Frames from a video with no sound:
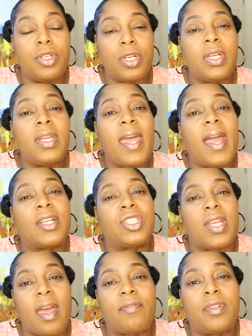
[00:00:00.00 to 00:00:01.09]
You're gonna
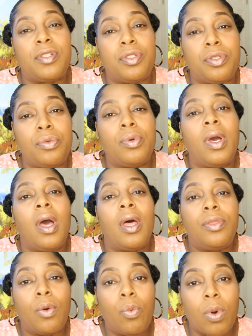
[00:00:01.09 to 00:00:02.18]
actually have to do
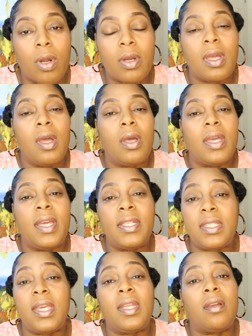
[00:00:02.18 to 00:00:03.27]
the work
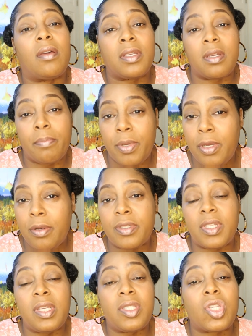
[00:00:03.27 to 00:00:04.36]
it's getting on the
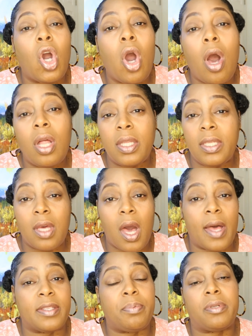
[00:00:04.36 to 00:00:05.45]
computers, it's calling the
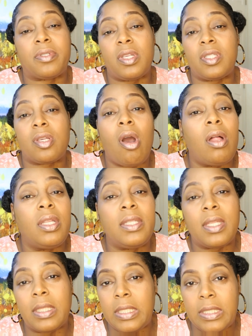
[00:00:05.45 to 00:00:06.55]
hospitals, it's calling
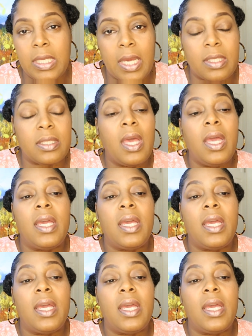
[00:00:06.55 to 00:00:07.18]
the lead techs,